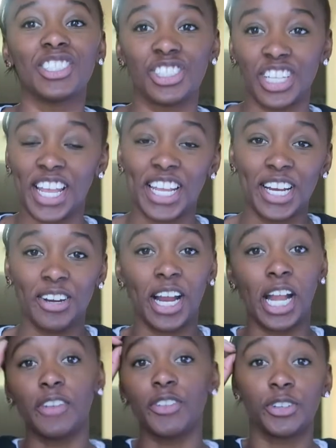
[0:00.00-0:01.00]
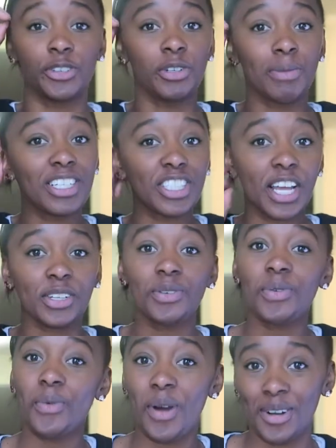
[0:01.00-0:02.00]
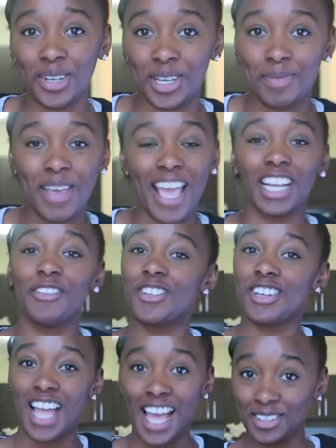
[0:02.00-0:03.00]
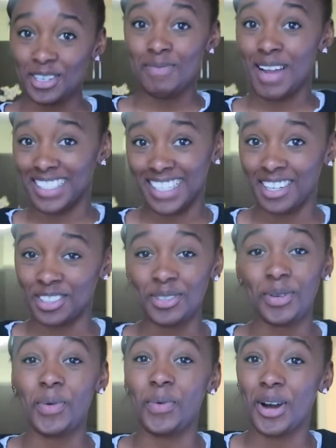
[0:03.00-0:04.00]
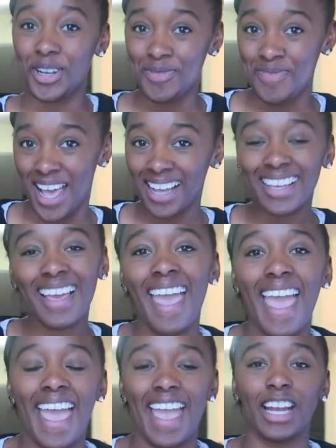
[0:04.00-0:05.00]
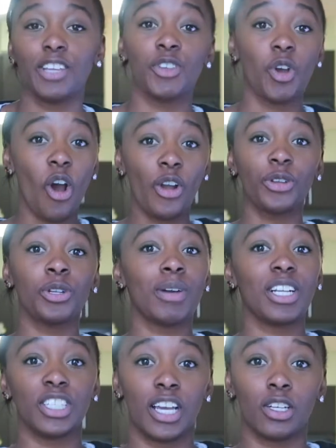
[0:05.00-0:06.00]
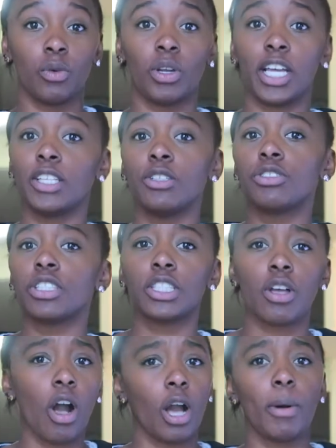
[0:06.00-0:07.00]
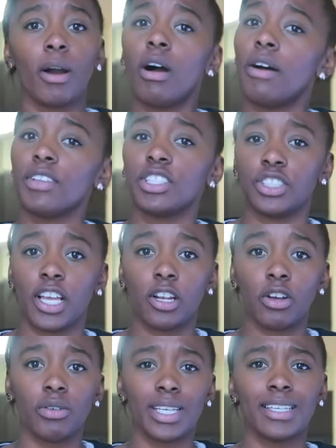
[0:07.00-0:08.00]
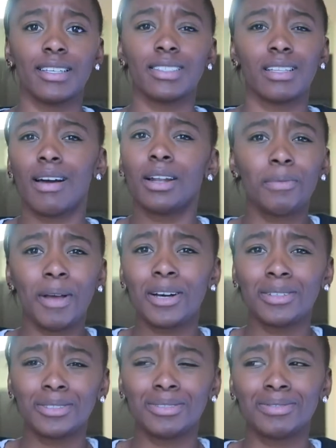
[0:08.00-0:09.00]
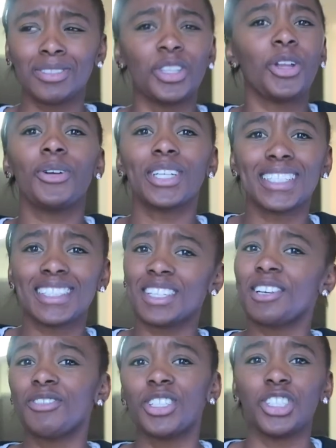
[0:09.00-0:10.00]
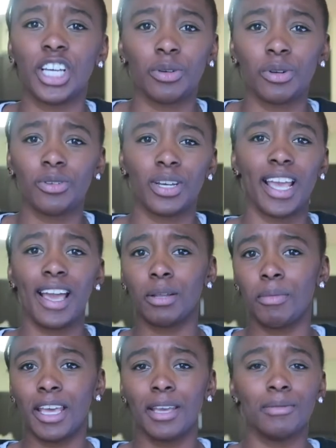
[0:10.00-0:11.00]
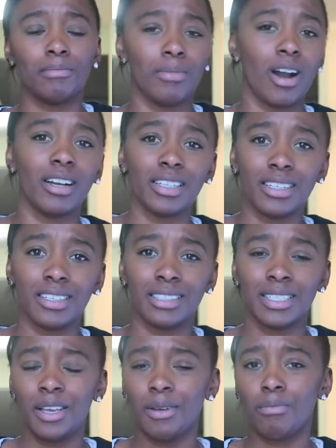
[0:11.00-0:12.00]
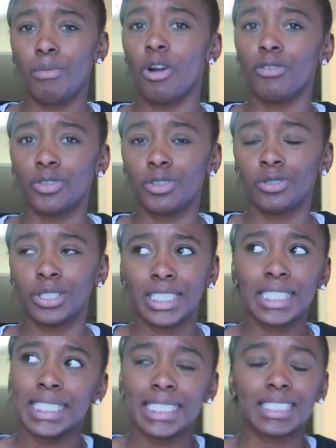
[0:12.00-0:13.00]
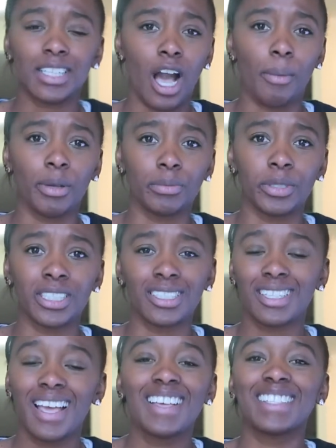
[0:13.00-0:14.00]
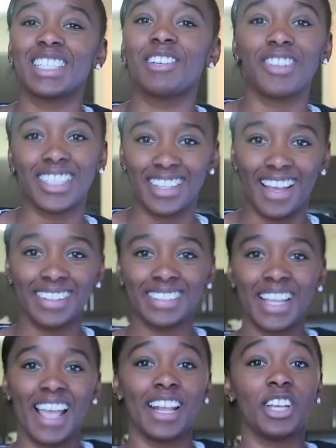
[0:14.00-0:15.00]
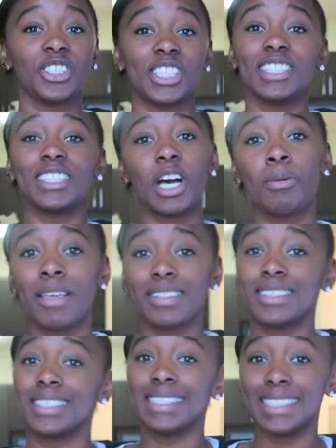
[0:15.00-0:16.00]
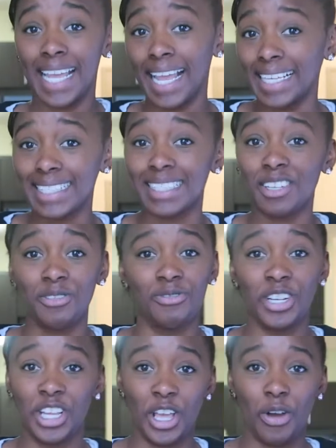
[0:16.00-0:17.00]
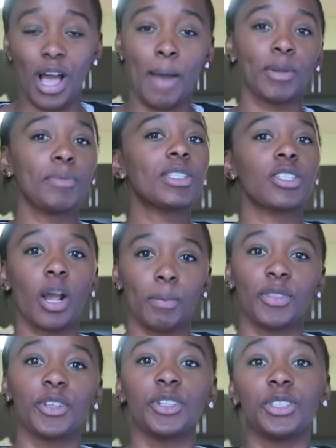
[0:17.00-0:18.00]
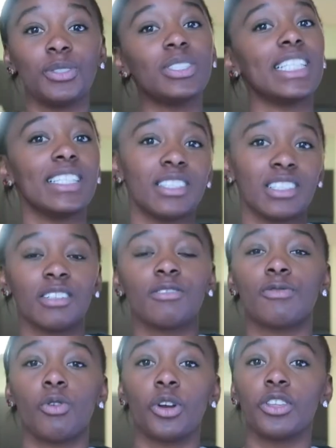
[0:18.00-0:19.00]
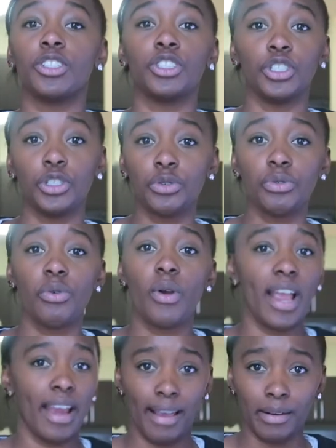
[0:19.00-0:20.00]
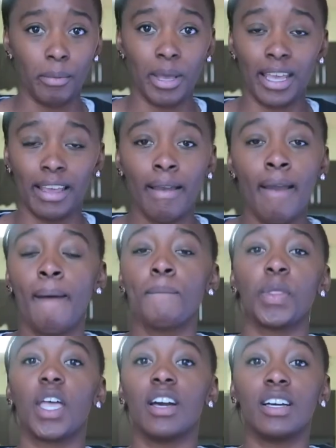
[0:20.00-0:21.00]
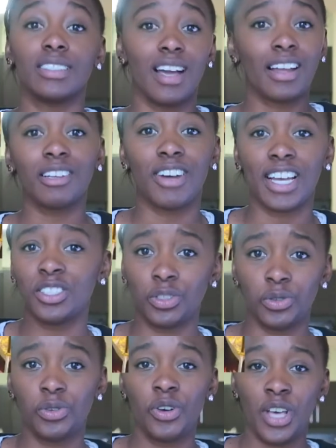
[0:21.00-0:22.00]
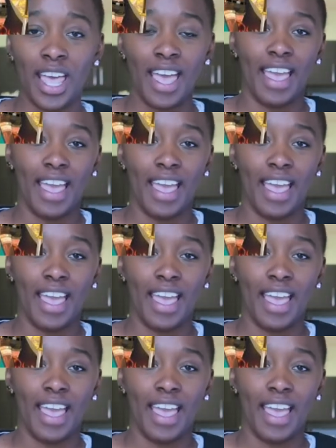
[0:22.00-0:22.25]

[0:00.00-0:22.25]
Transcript: it's Shay here, and if you're new to my channel, welcome. And if you're not new to my channel, welcome back. And if you are new to my channel, what I usually talk about on this channel is a lot about nerdy stuff in general, anime, manga, Marvel, comic books, stuff like that. And as you can tell by today's video, I'm gonna be talking about the new teaser for the new anime, God of High School.